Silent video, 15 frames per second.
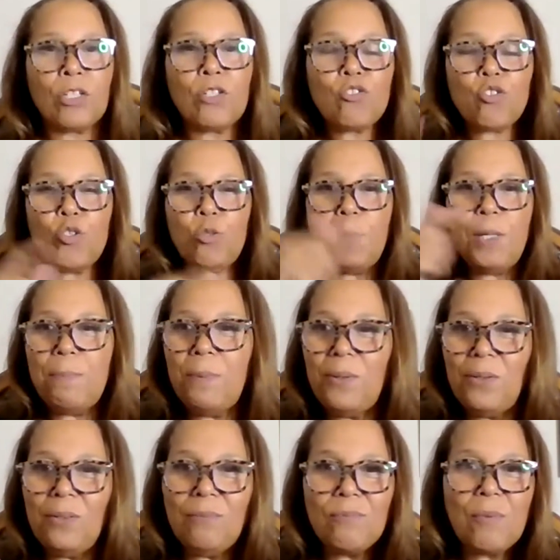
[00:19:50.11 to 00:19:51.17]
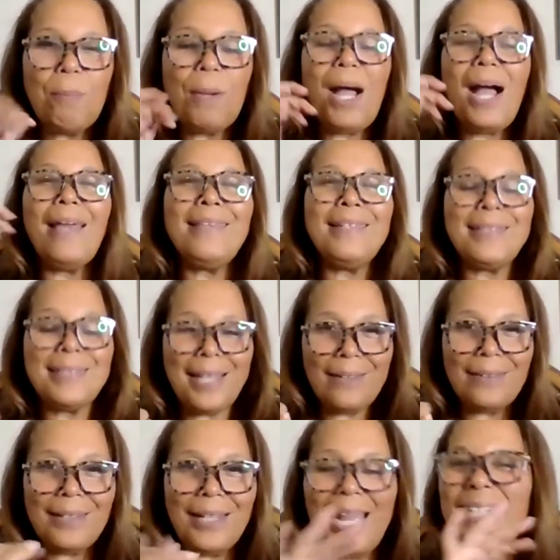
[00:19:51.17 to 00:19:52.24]
Two people behind the
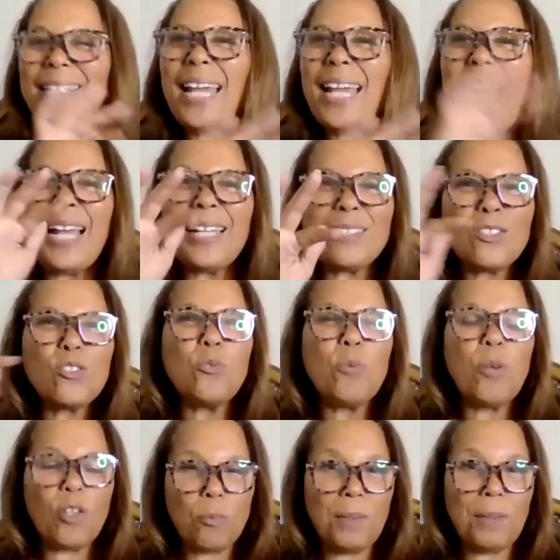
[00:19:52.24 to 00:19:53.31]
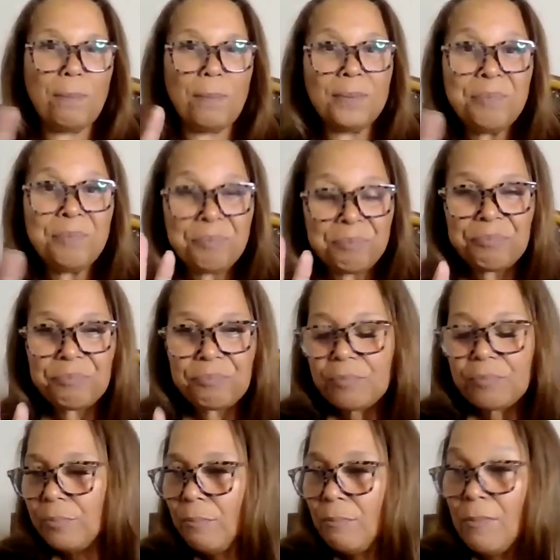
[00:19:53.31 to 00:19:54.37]
teller had to ask two other people.
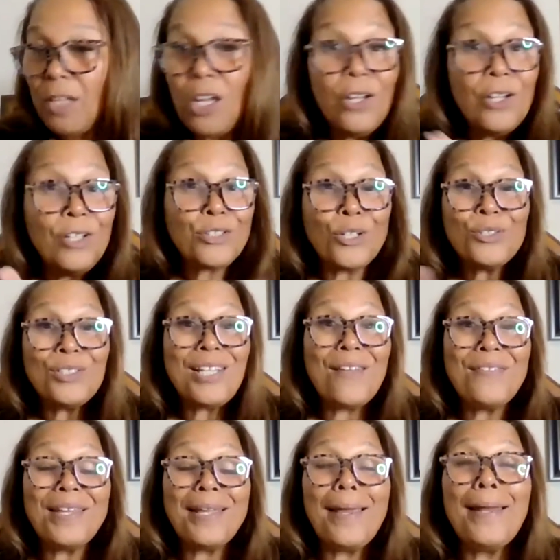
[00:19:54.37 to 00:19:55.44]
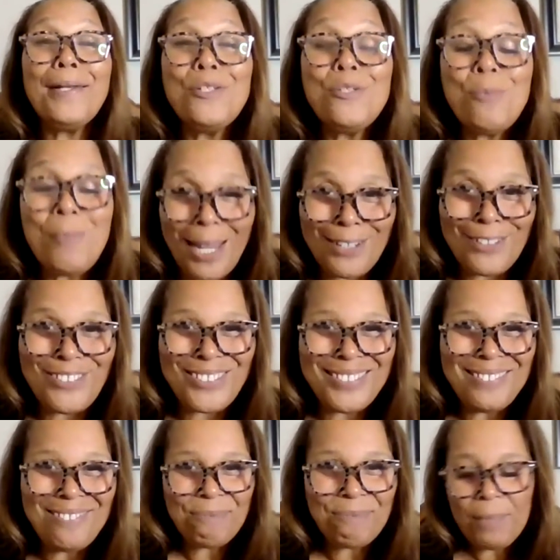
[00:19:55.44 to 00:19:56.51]
Turns out they got a new
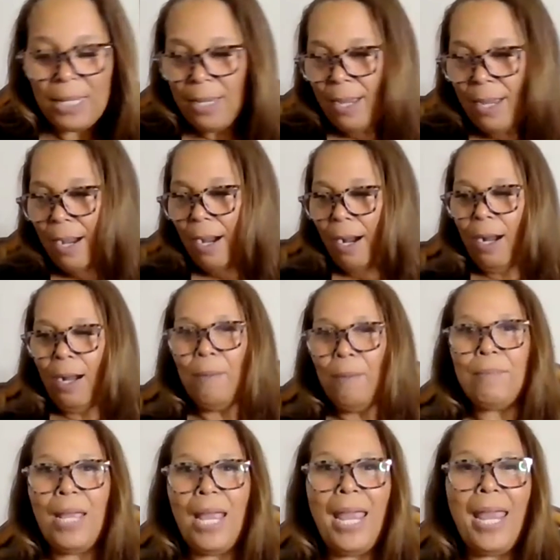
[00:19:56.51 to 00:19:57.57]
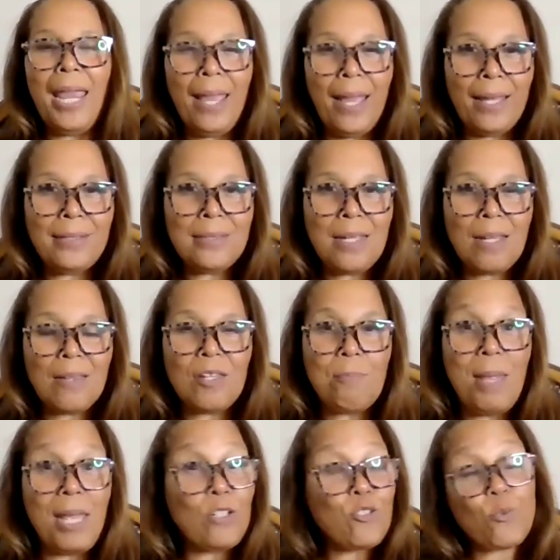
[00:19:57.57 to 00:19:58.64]
manager. And the
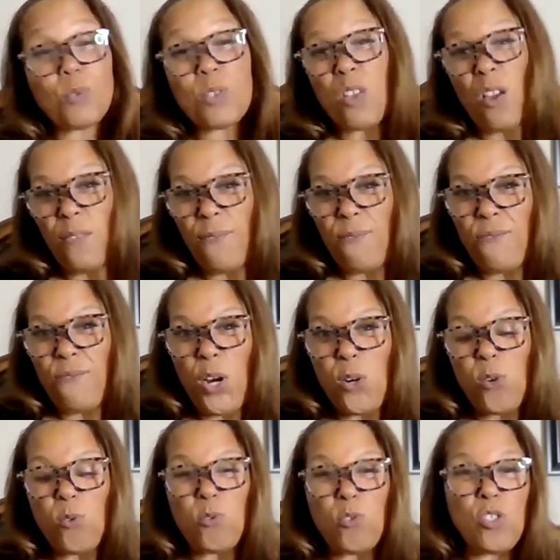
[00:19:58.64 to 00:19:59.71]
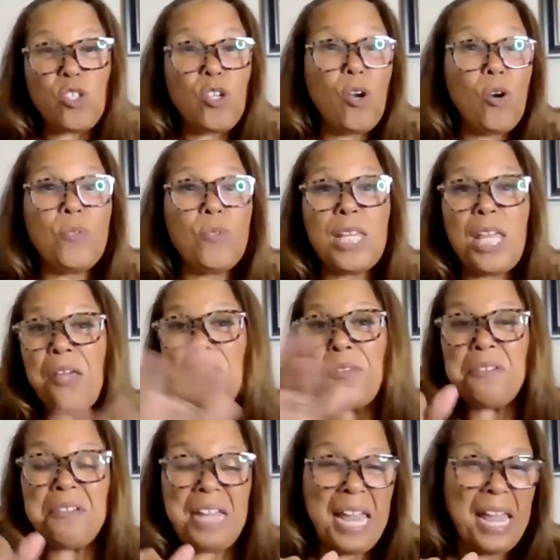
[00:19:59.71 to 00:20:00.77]
manager was on the phone. So the
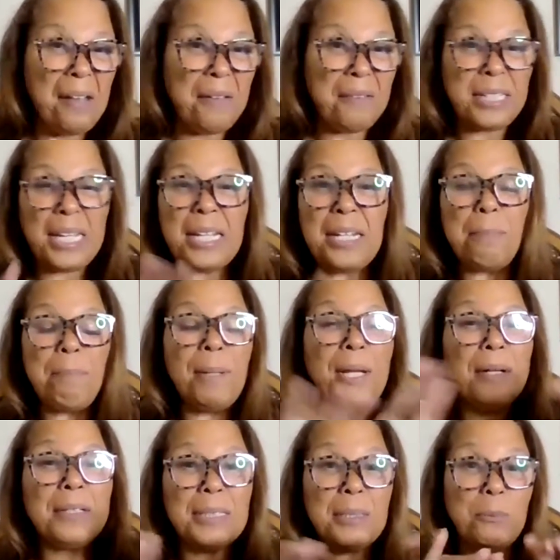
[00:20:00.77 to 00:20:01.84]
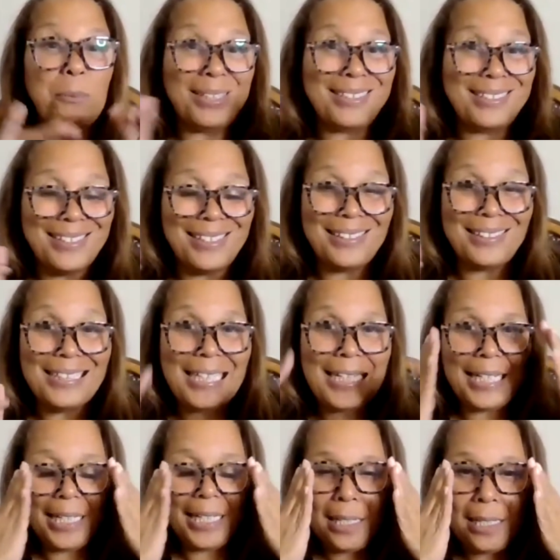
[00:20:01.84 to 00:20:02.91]
other gal that apparently was the
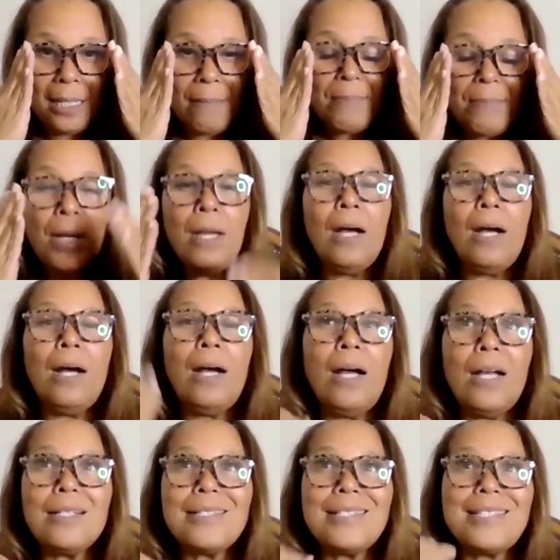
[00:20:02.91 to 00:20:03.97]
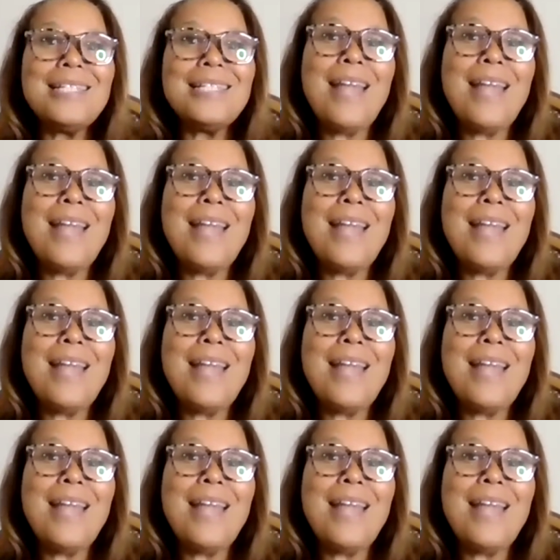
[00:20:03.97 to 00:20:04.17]
lead did